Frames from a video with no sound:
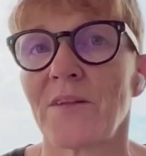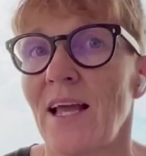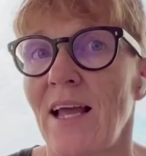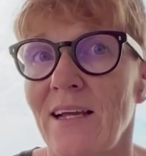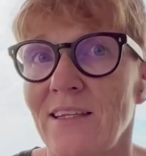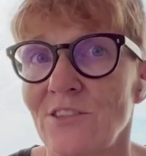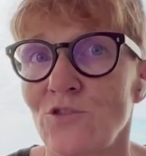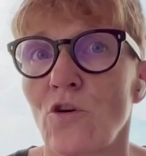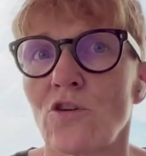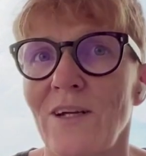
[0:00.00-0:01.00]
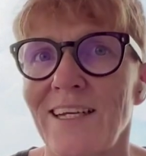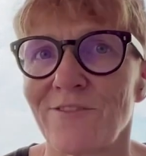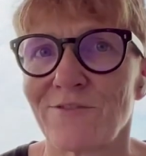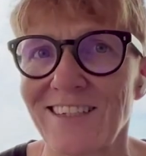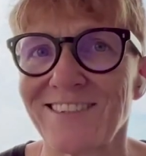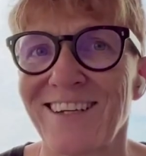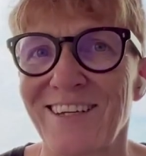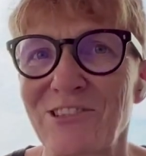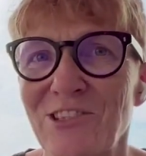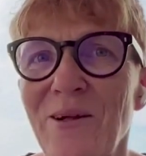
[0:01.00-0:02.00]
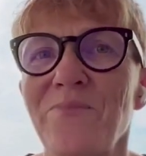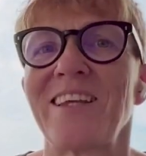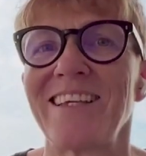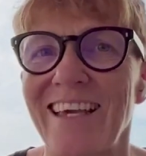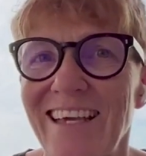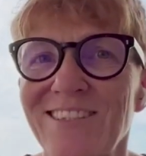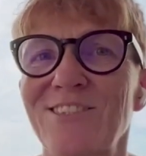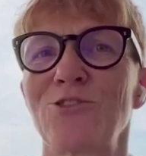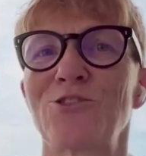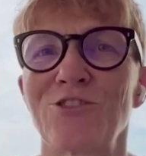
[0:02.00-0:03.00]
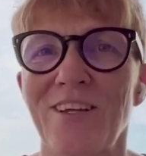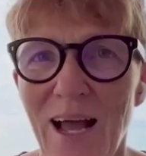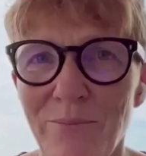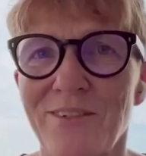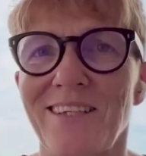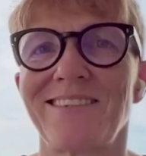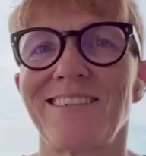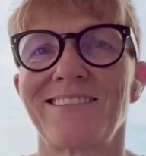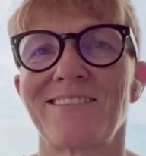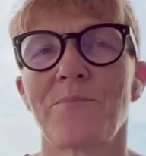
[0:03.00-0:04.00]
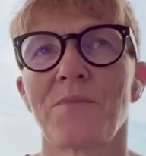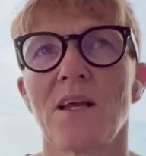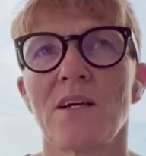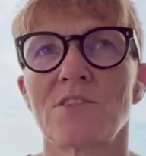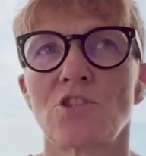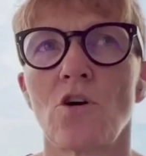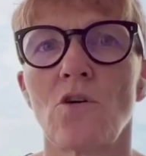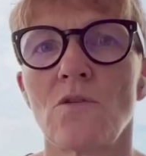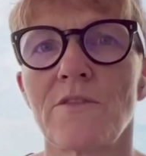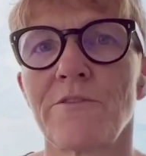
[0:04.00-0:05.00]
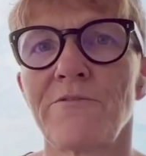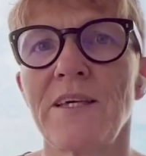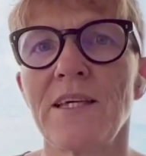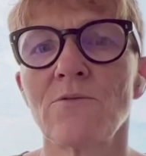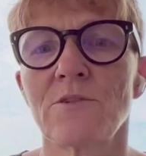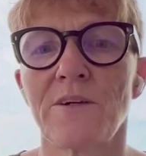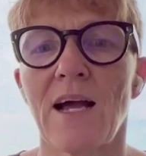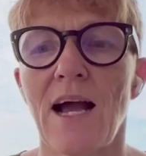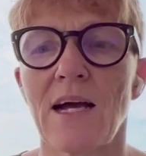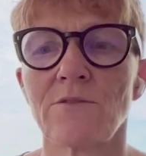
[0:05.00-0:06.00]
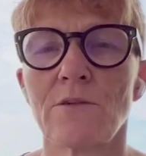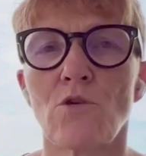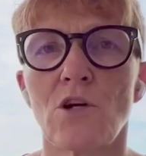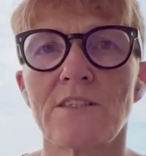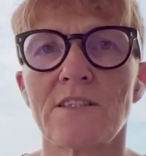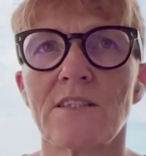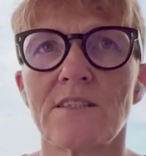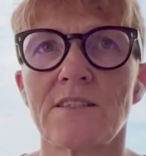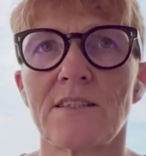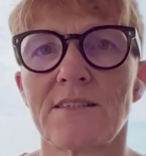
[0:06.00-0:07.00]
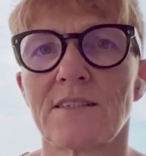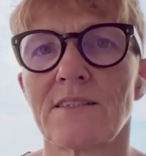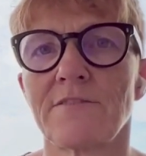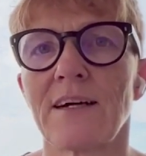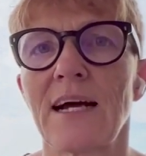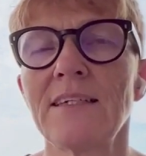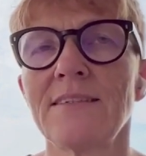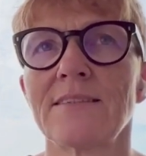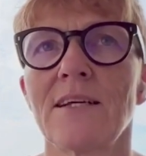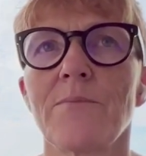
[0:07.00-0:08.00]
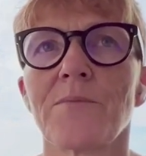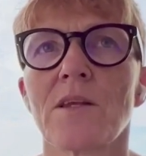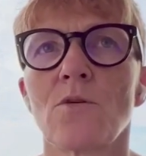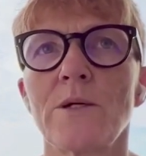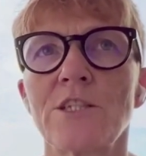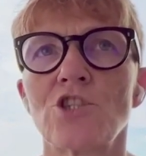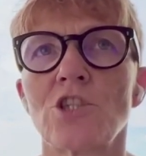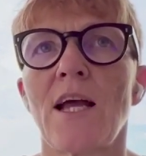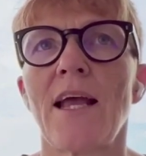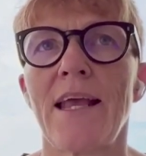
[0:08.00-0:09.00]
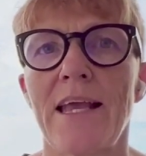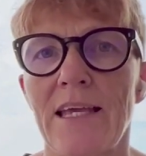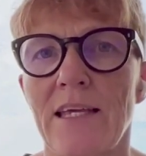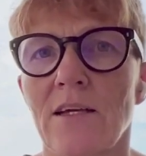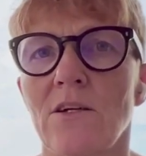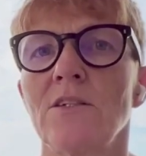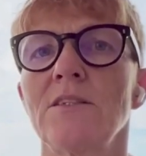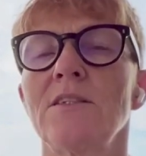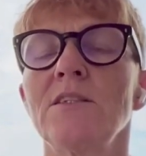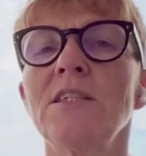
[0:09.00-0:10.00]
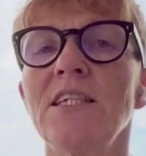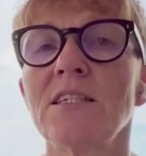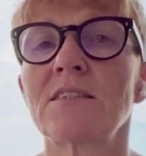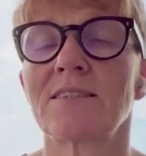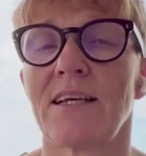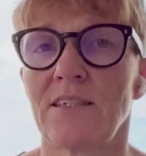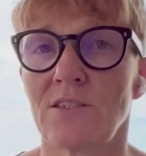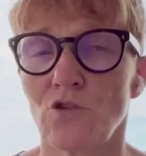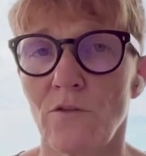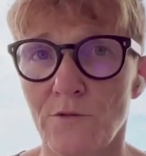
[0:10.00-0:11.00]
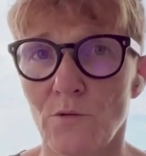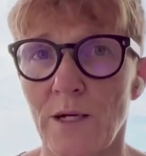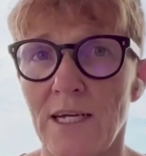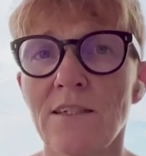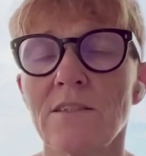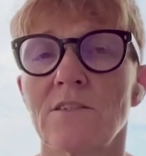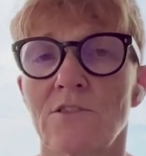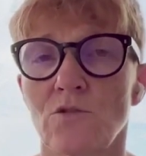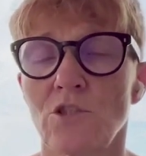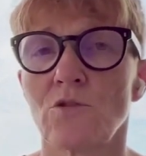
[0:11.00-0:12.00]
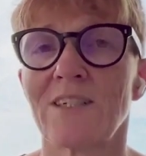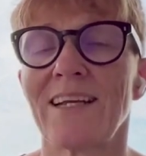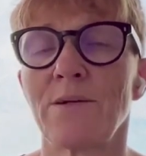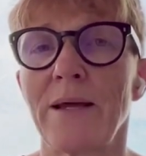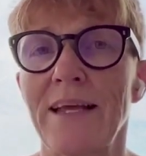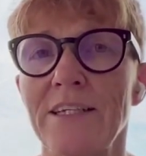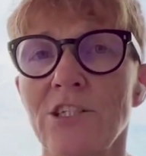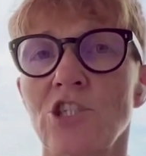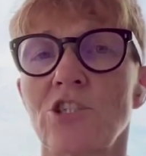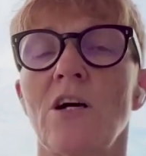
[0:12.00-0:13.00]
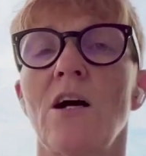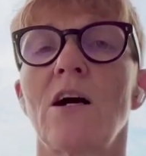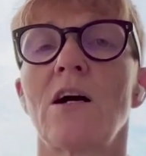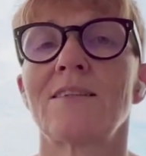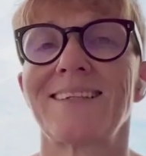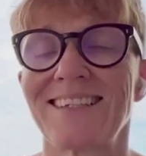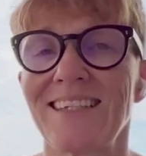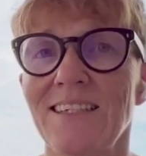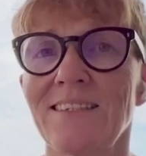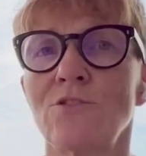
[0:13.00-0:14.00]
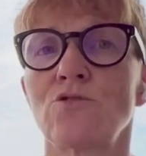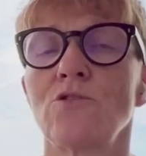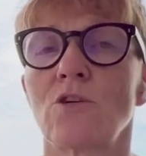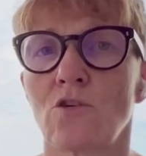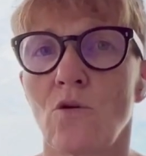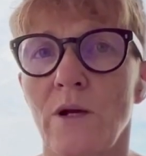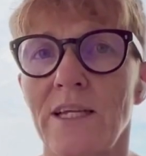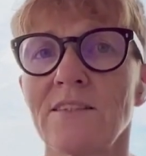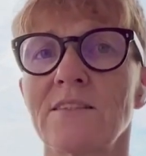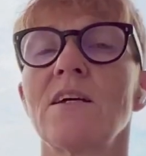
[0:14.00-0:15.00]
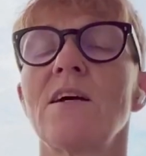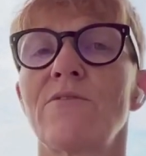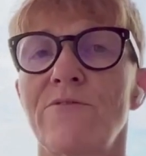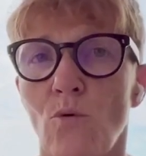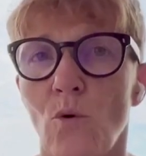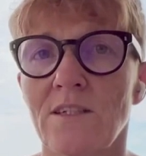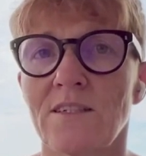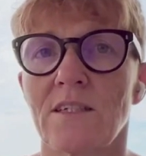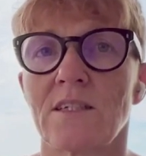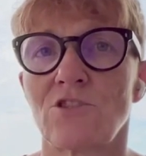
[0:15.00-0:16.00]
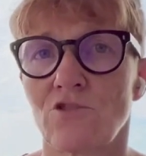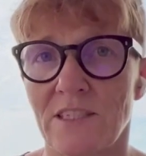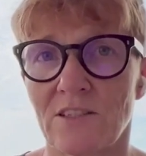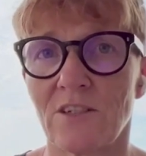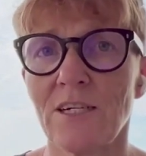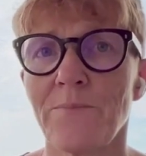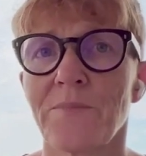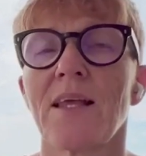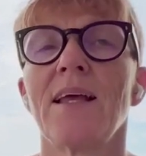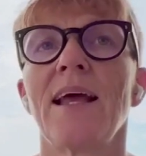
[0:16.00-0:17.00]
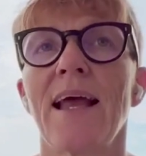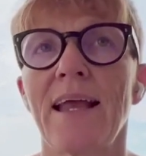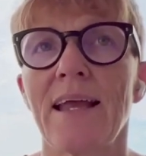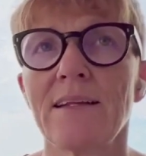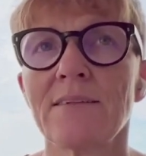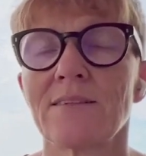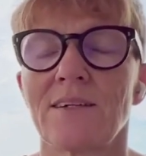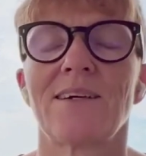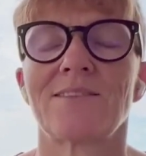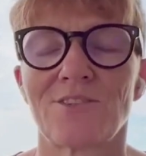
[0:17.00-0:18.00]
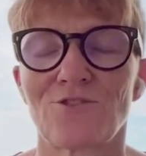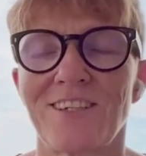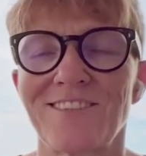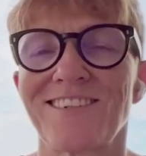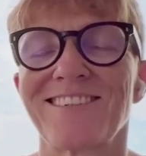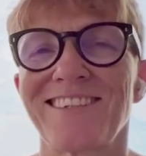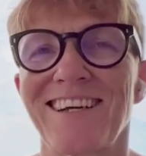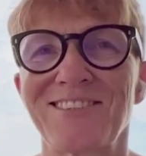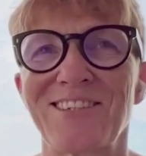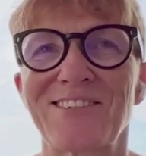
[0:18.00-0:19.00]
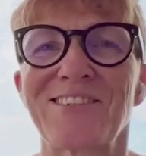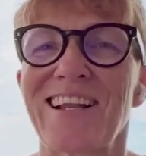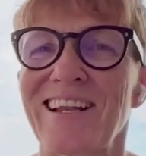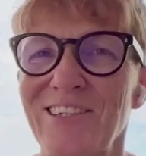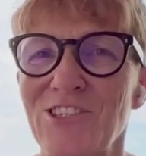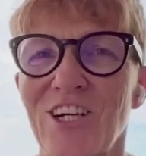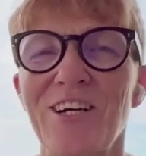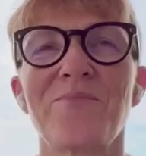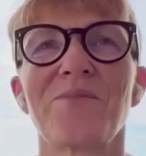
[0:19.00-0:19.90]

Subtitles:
as you already have got the ledger, yes, you should update it. So the thing with a hardware wallet is it's a device which A, needs a software so you can manage the keys to your coins for the Trezor and the ledger.